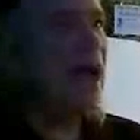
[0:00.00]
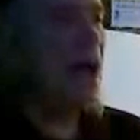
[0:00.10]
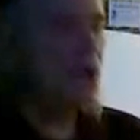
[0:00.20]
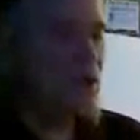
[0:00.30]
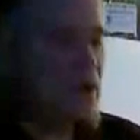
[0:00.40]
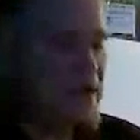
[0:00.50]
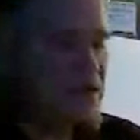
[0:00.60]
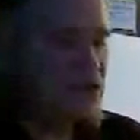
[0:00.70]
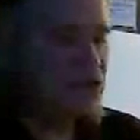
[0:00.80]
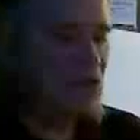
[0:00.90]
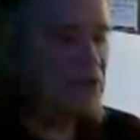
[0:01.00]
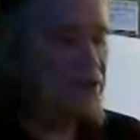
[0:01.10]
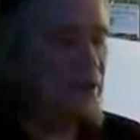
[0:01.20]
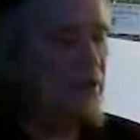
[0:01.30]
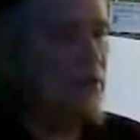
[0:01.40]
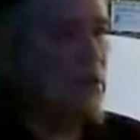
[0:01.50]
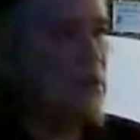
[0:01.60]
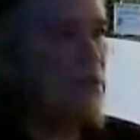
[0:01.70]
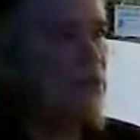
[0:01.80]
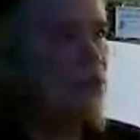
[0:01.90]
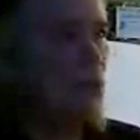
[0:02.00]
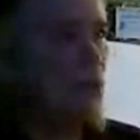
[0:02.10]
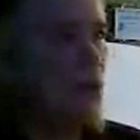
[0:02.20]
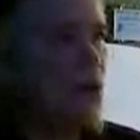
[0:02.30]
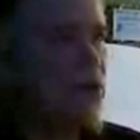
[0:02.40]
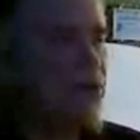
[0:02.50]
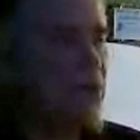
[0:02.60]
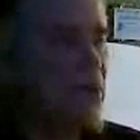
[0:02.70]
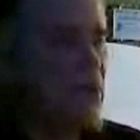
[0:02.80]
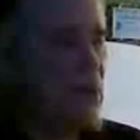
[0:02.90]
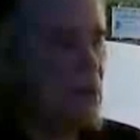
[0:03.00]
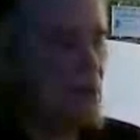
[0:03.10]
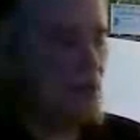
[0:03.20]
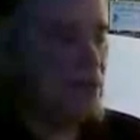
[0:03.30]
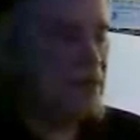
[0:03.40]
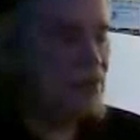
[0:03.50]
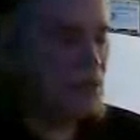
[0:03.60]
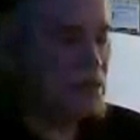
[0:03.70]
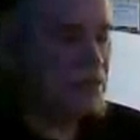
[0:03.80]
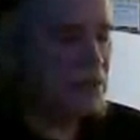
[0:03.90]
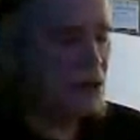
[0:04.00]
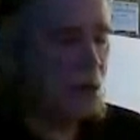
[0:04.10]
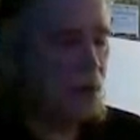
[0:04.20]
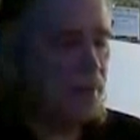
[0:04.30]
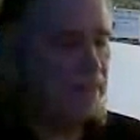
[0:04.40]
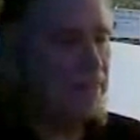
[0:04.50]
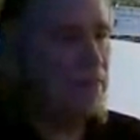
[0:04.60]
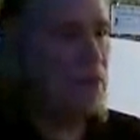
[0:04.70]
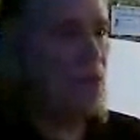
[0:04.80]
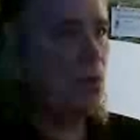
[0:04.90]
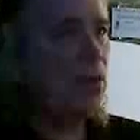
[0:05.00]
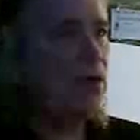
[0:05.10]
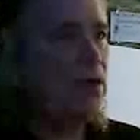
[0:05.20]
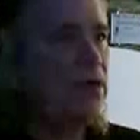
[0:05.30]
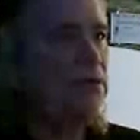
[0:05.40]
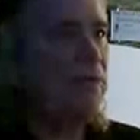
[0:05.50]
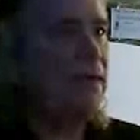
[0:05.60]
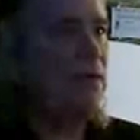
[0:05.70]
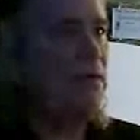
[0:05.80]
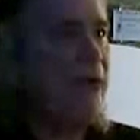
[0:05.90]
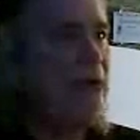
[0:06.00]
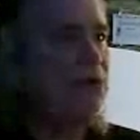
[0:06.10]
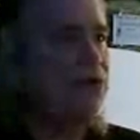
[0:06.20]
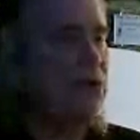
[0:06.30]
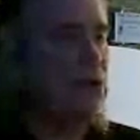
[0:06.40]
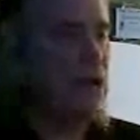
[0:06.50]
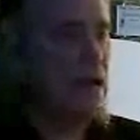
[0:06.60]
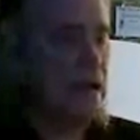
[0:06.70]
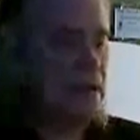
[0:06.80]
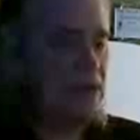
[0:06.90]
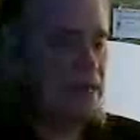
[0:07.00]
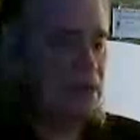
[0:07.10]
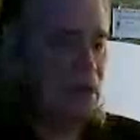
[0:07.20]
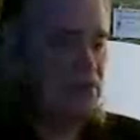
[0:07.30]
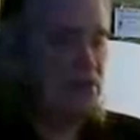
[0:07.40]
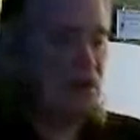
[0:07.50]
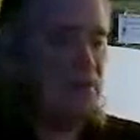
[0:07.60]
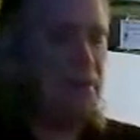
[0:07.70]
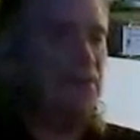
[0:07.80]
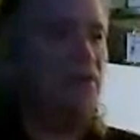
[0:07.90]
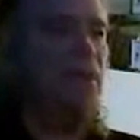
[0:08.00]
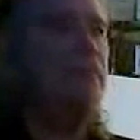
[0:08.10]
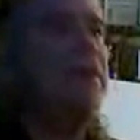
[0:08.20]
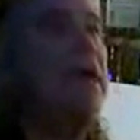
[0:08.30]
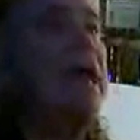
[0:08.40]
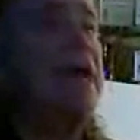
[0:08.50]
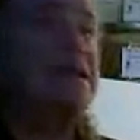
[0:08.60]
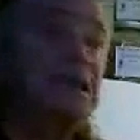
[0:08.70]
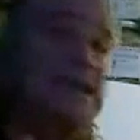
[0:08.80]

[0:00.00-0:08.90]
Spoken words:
how could I judge him so harshly when I don't even know him? Where is my compassion and my love coming from? And